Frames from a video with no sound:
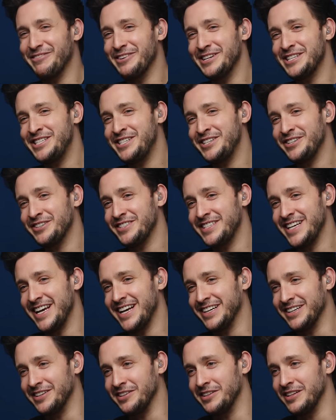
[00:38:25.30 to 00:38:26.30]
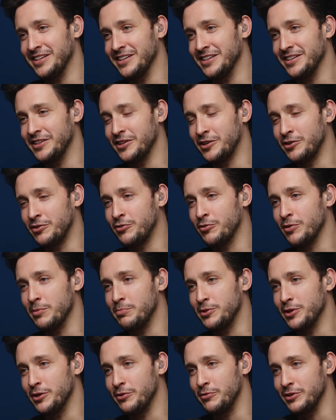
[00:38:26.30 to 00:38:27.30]
What's your take on the, the
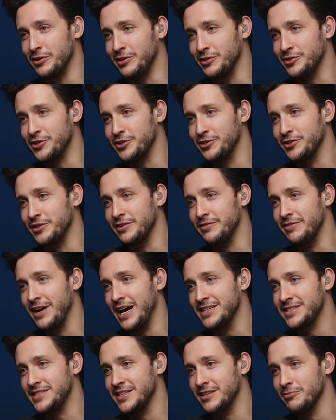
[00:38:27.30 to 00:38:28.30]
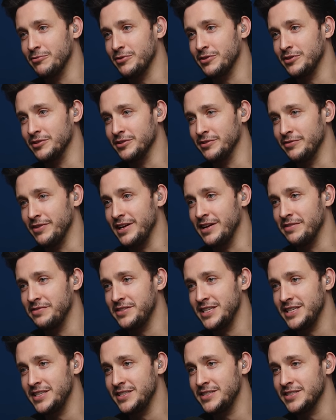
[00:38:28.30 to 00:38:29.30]
crypto and alternative asset world of
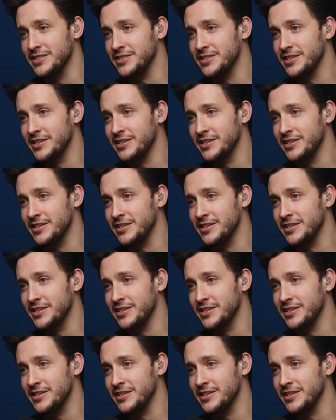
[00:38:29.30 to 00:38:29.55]
NFTs and